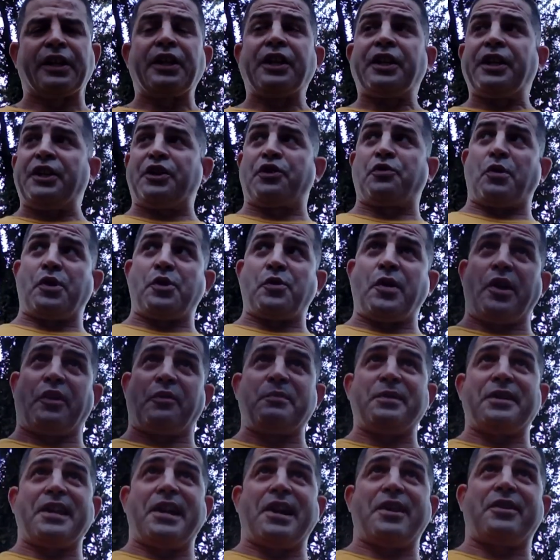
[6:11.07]
He's the one who held
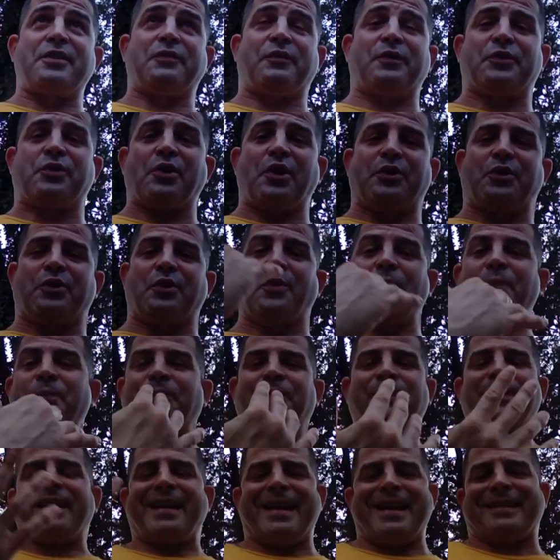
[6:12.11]
me down, if you saw. So
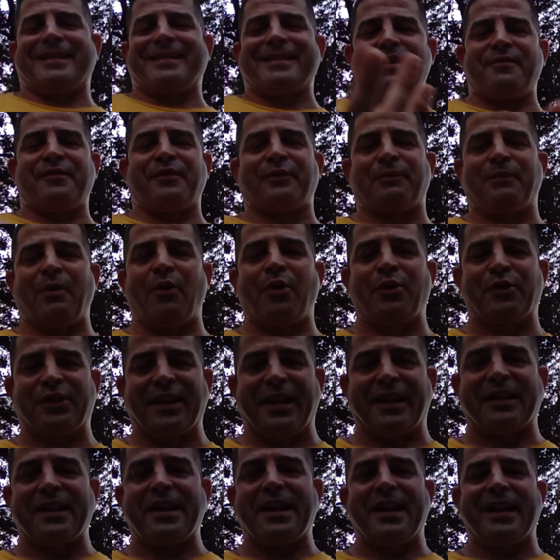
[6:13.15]
I could never hurt
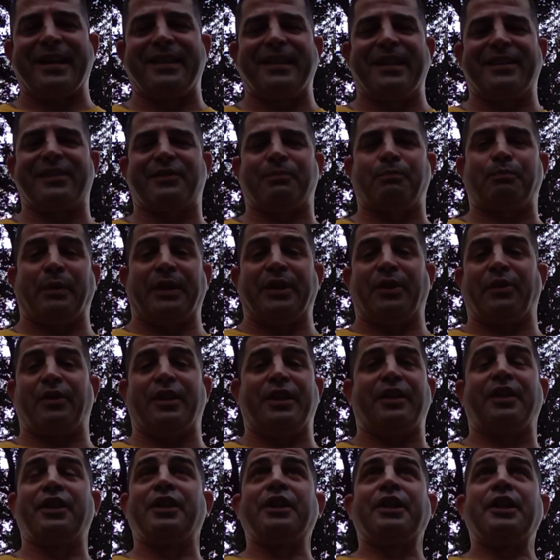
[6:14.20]
that guy. That's
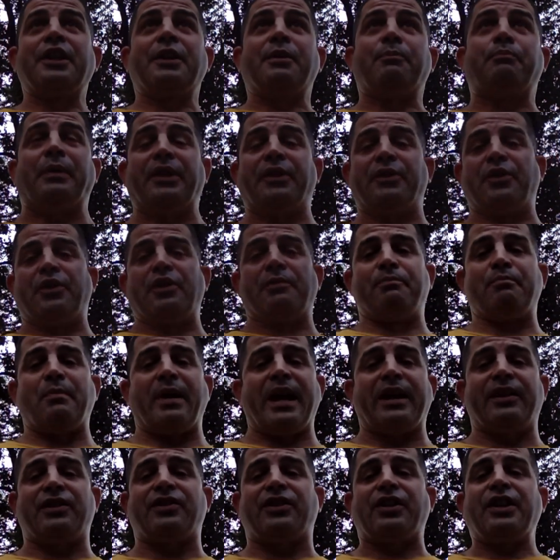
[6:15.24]
Peter
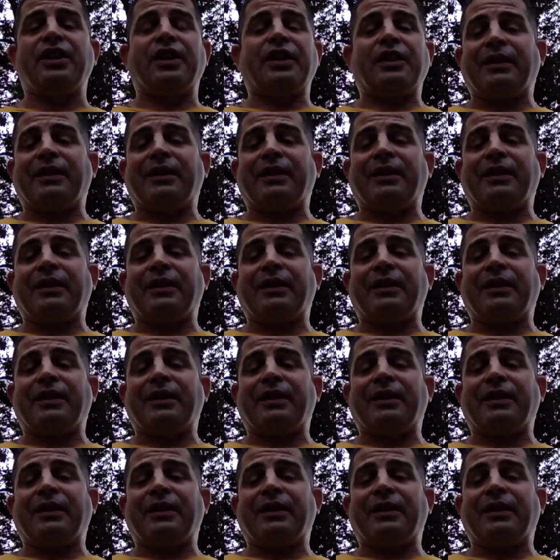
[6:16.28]
Mace.